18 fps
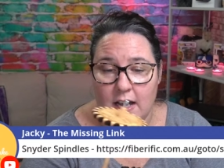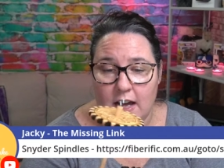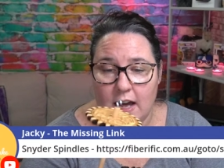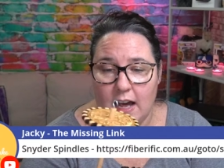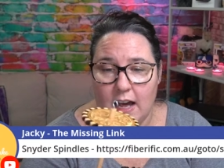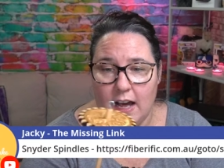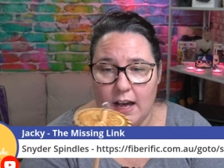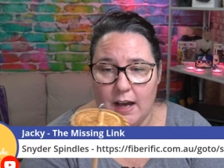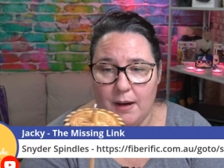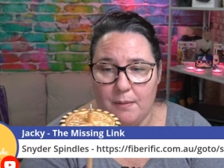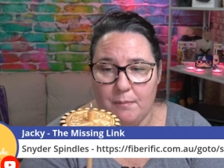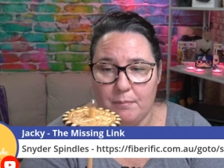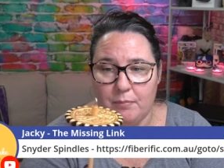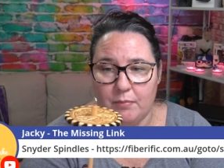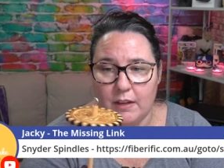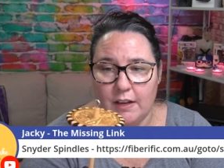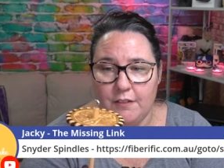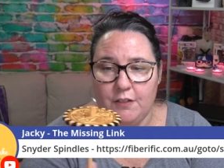Um,
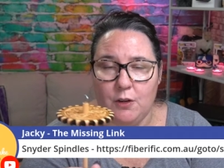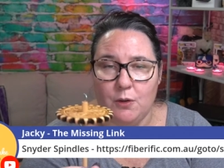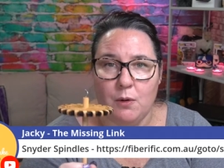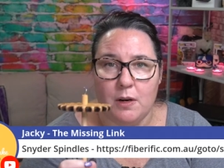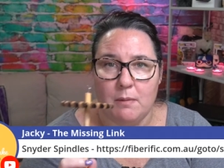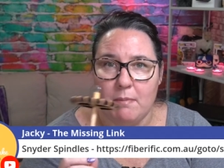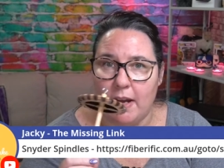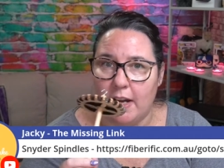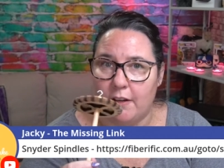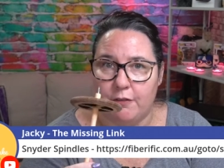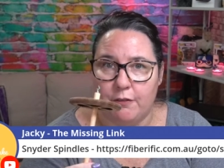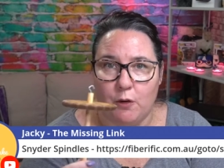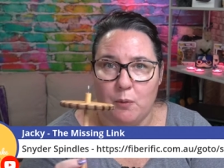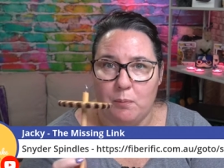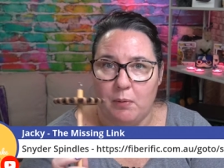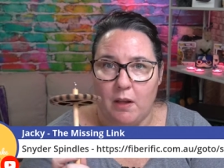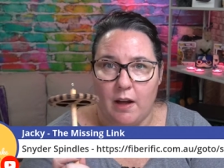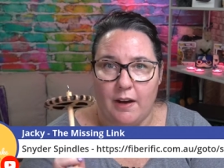if you want to make a
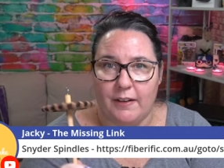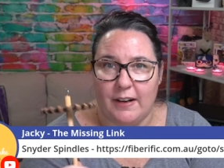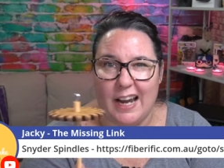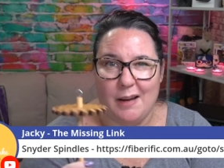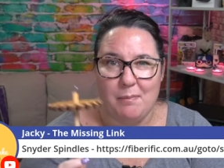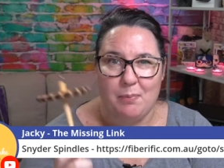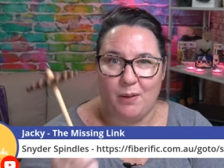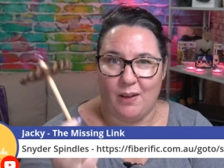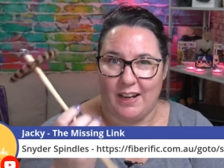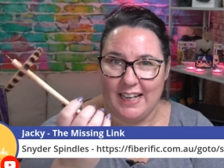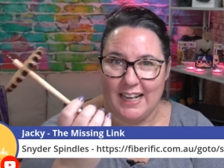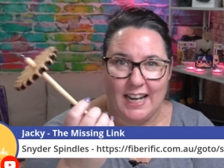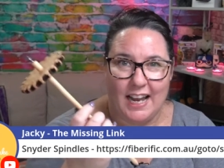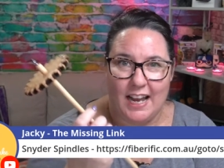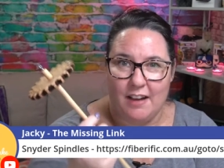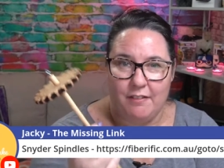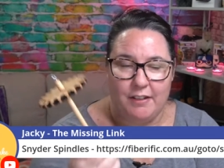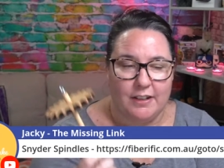four ply or an eight ply, get a
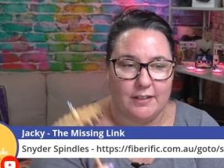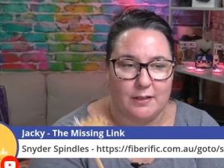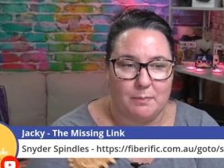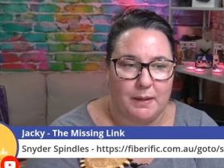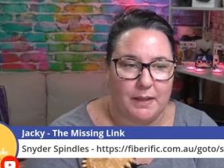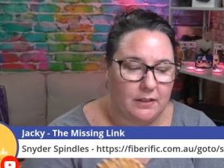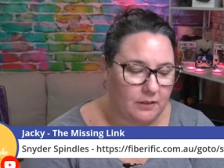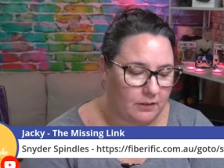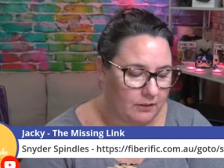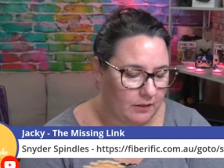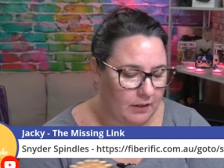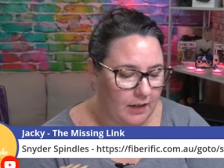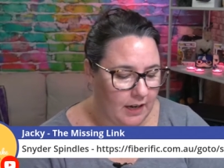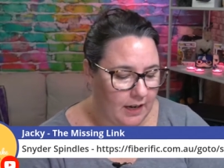heavier spindle.